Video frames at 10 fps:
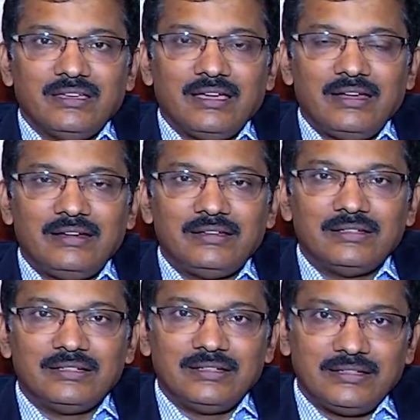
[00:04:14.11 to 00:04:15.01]
and
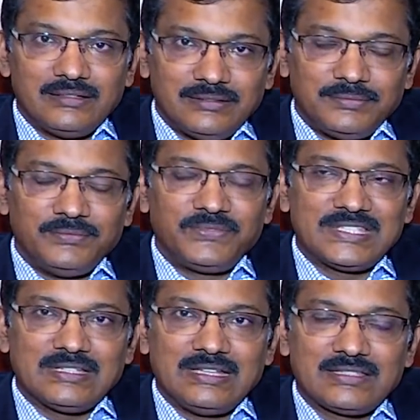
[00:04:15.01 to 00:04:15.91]
uh,
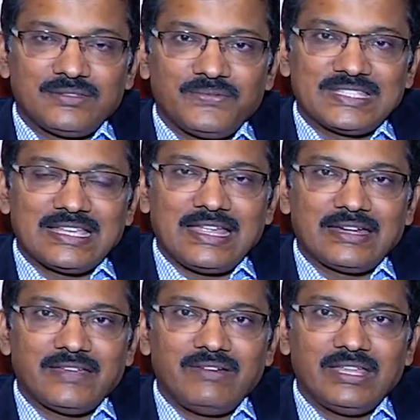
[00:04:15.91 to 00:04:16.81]
less of physical
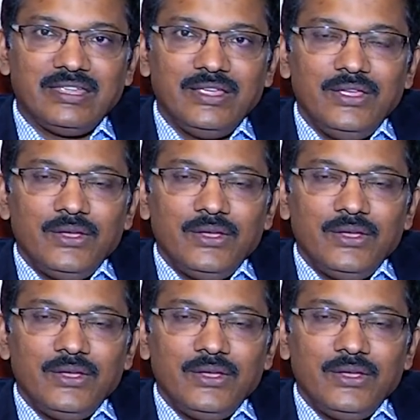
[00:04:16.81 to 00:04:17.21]
activity.